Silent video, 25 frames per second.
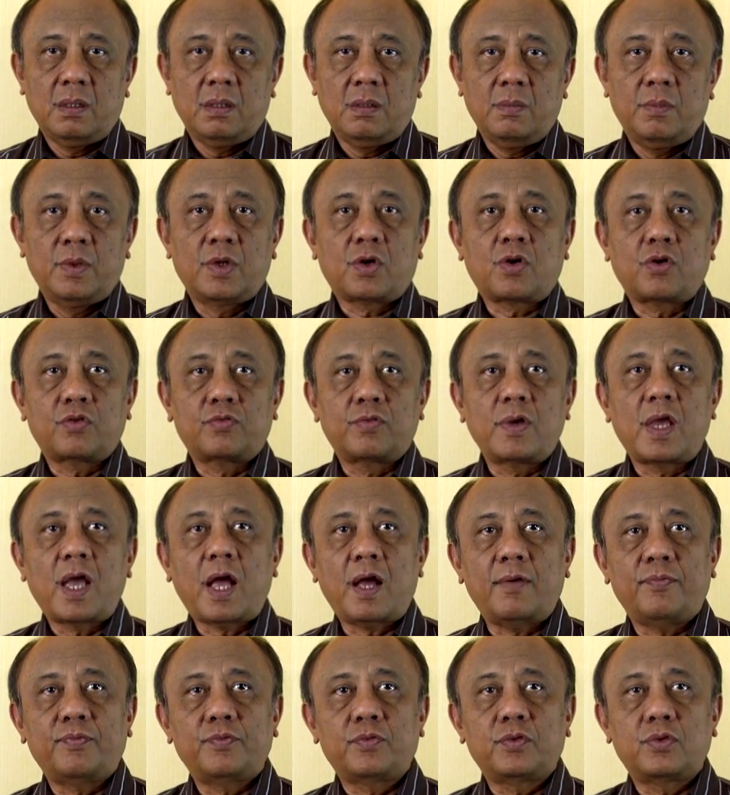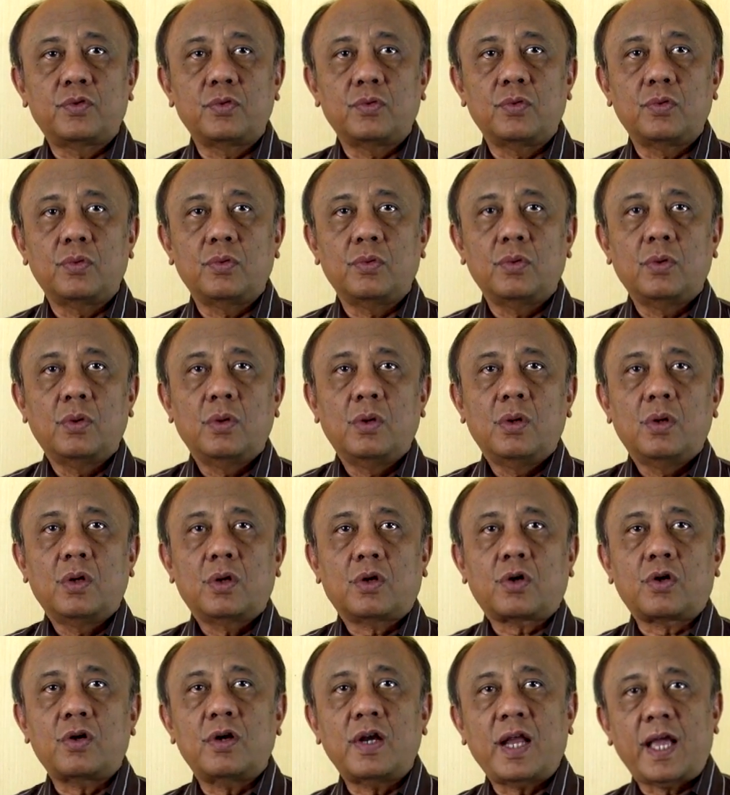Because we have to
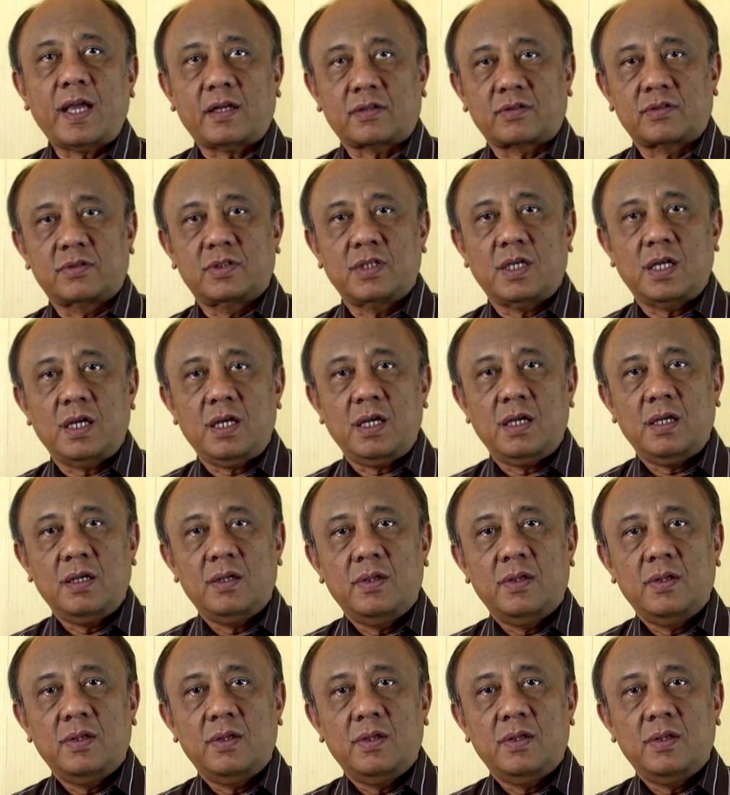connect, yeah,